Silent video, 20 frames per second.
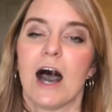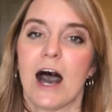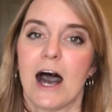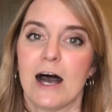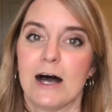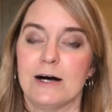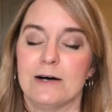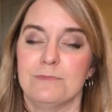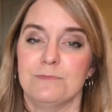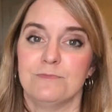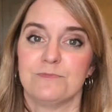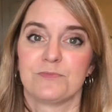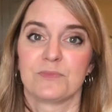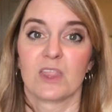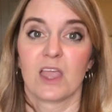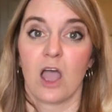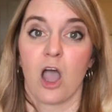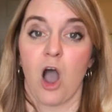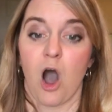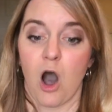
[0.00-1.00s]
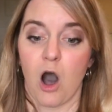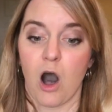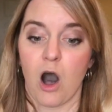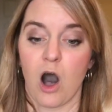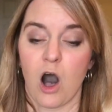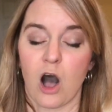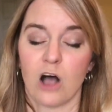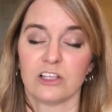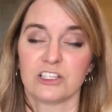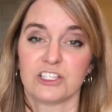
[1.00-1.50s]
Um,
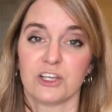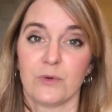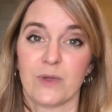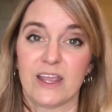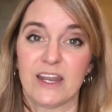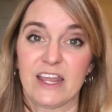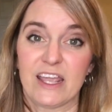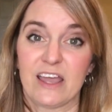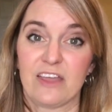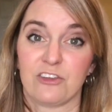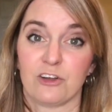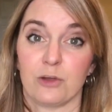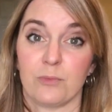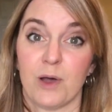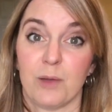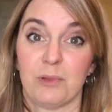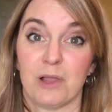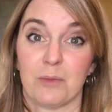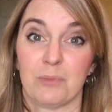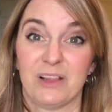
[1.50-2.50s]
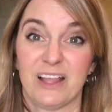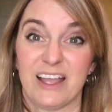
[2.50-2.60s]
also, any other public